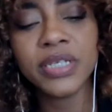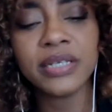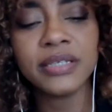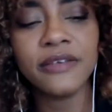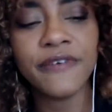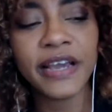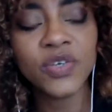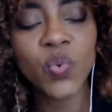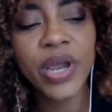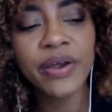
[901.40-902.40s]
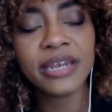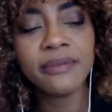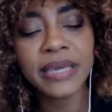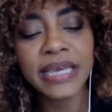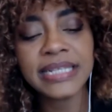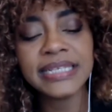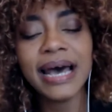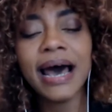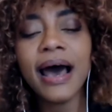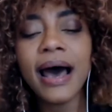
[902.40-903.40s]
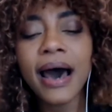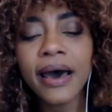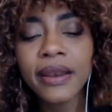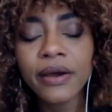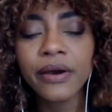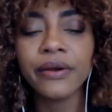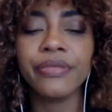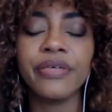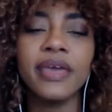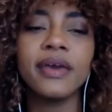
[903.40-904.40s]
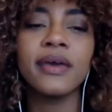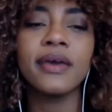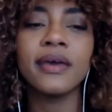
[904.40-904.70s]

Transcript: dust effect, where it means unearthing